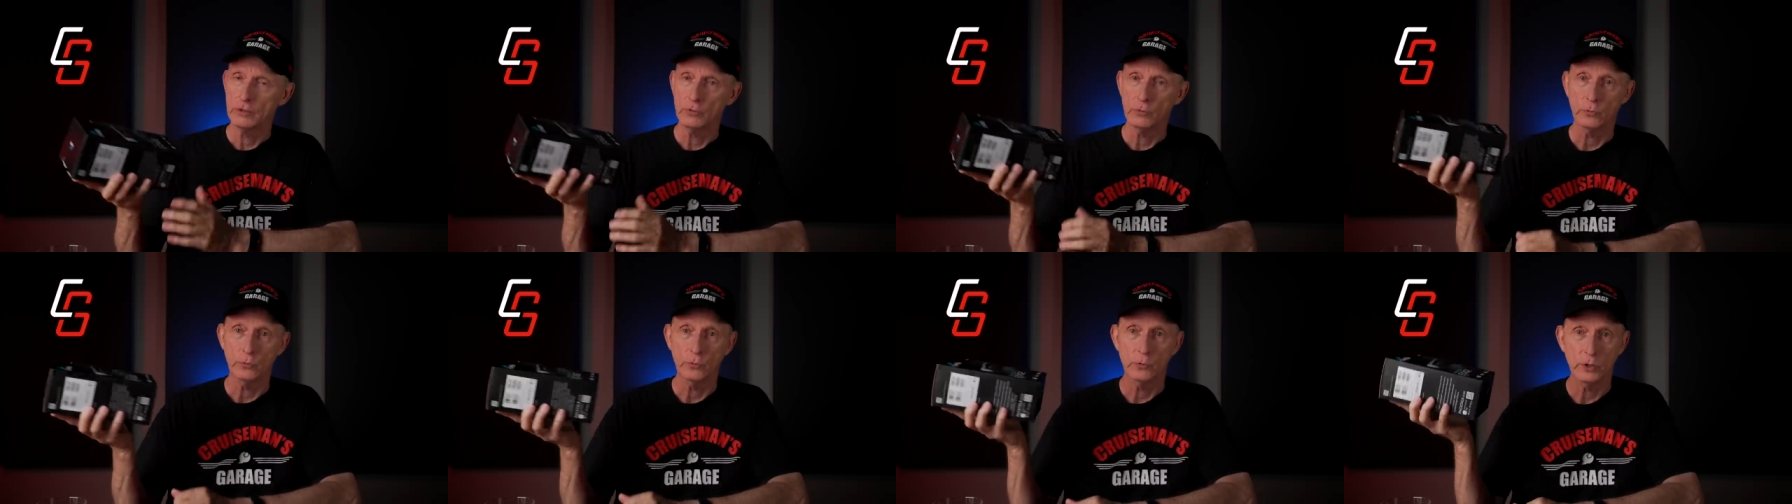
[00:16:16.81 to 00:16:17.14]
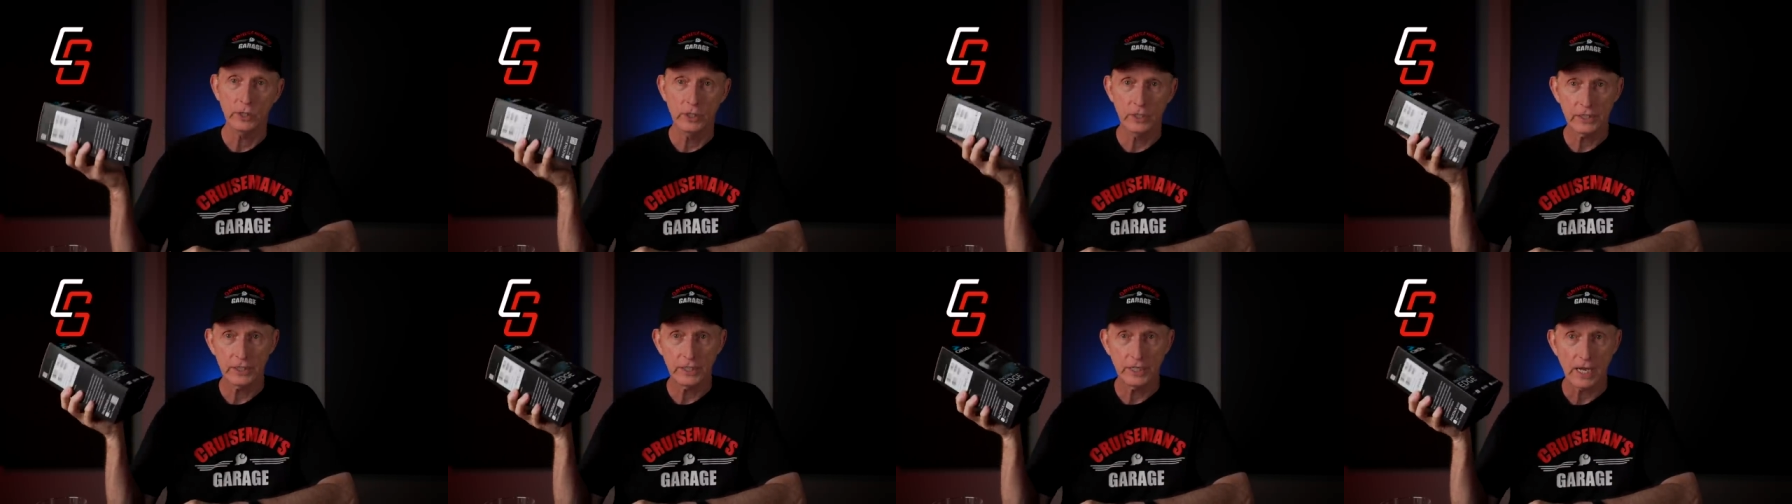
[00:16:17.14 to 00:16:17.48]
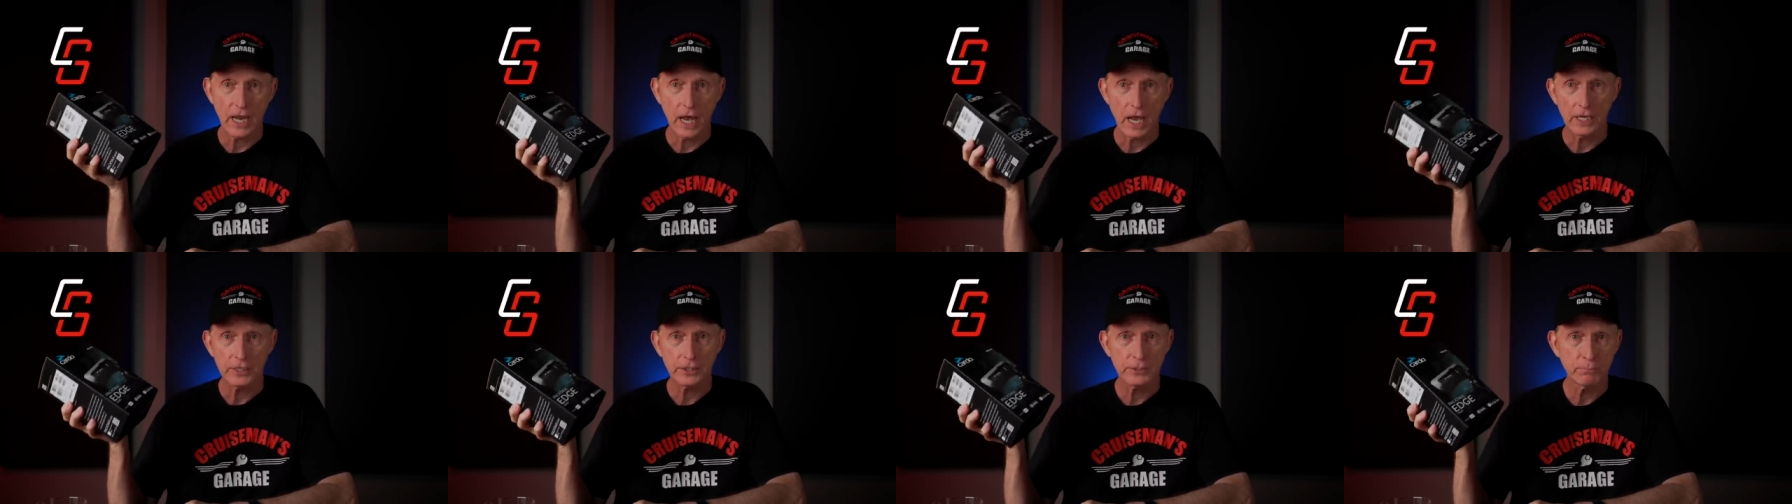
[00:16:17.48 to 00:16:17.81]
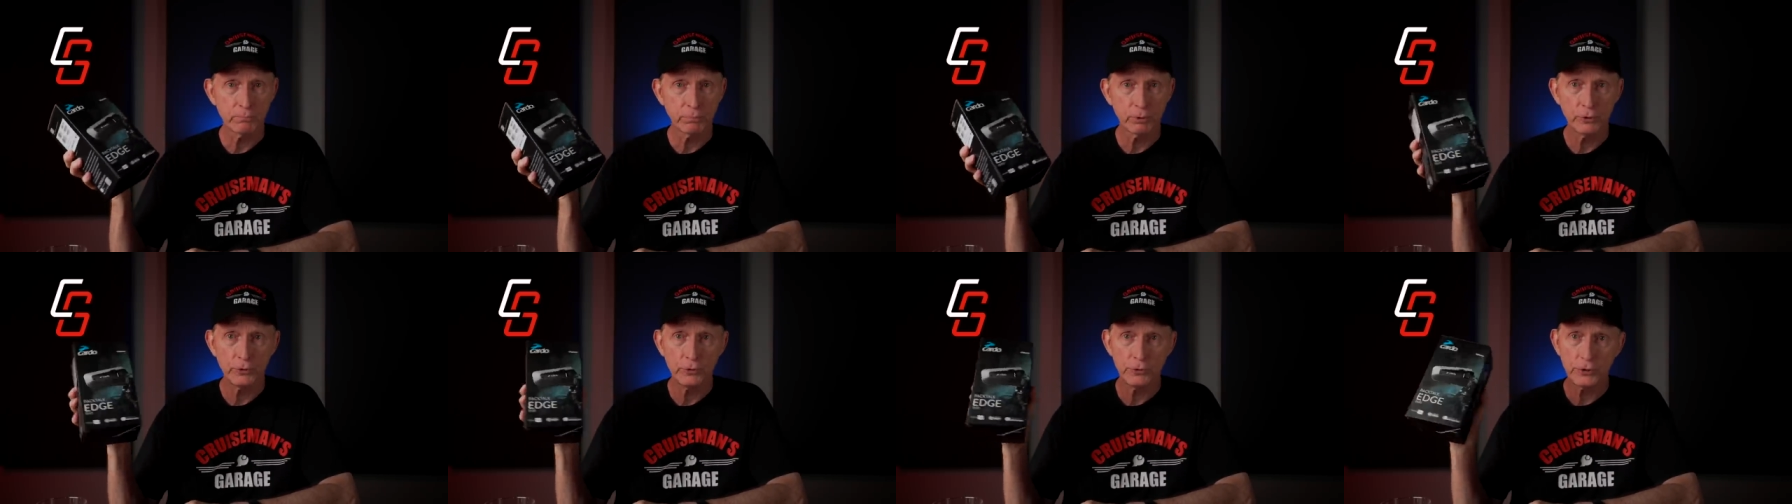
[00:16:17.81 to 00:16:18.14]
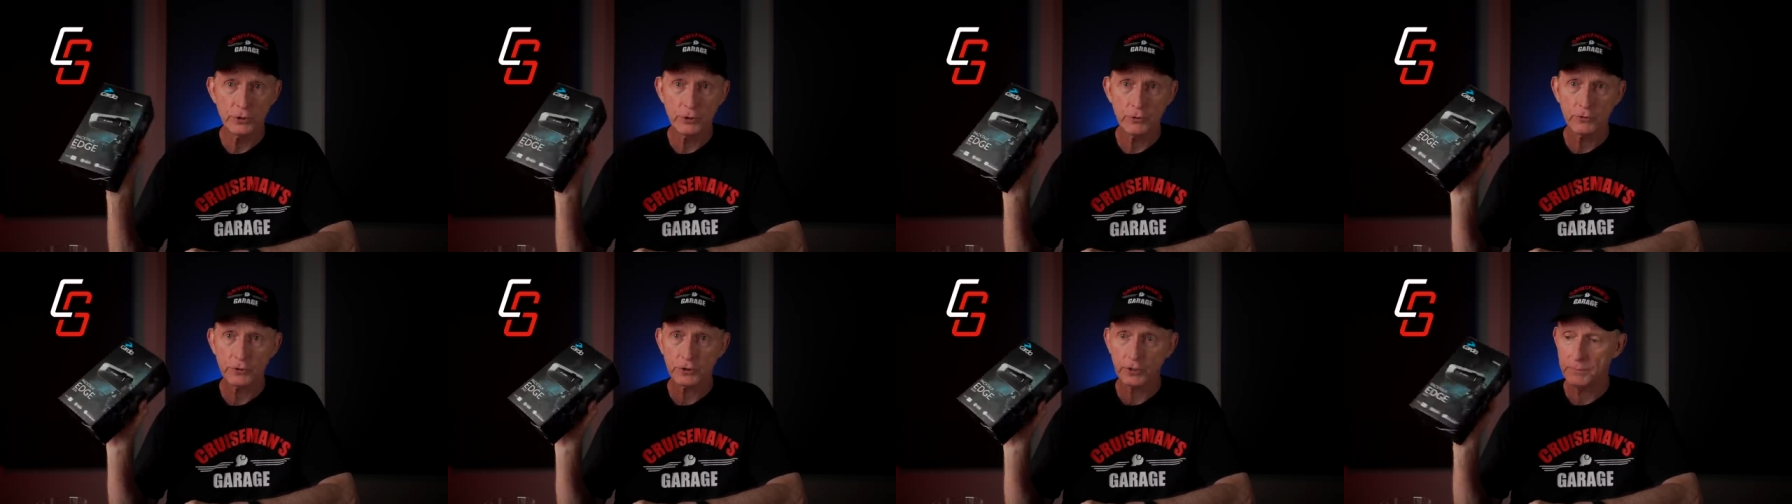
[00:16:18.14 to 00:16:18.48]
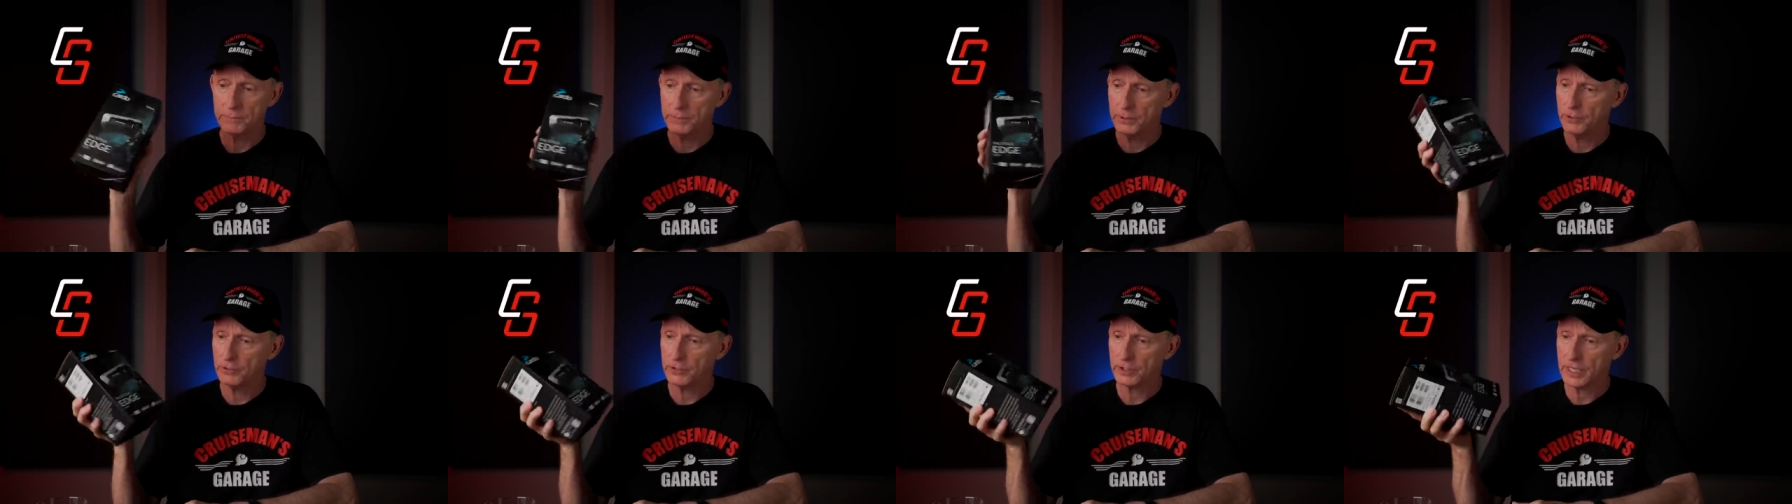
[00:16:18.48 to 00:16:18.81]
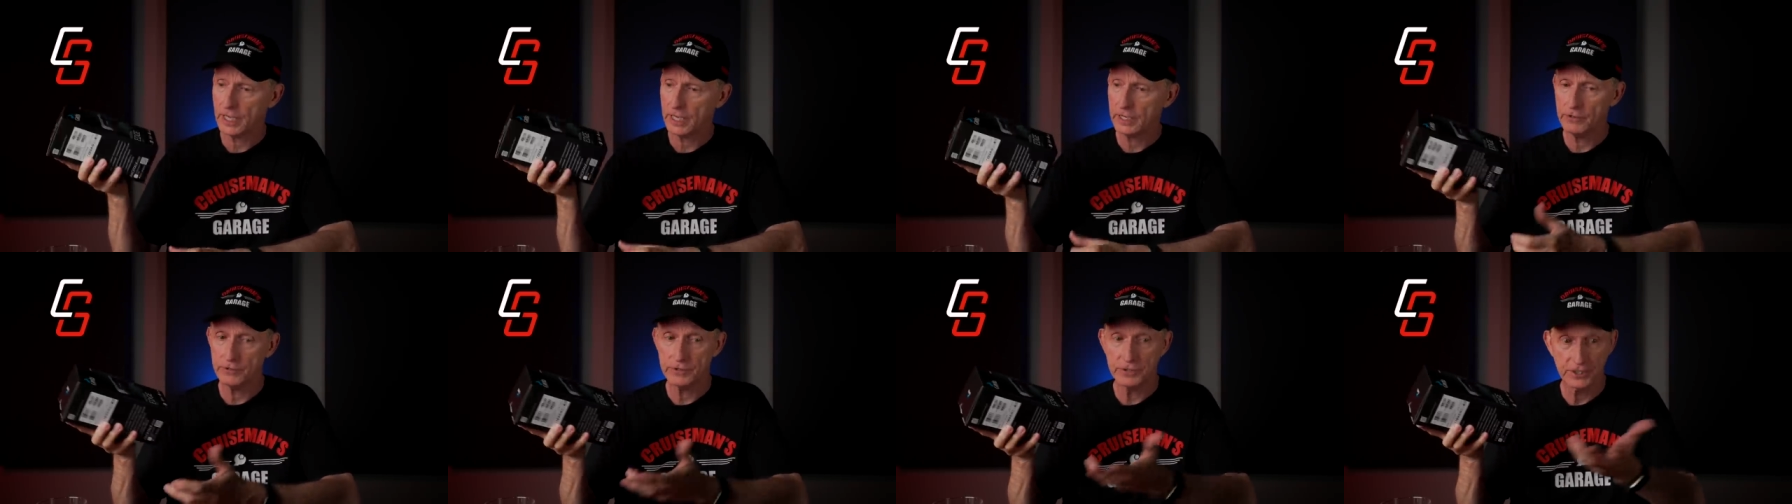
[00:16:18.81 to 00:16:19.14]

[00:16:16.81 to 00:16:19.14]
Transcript: really nice Bluetooth communicator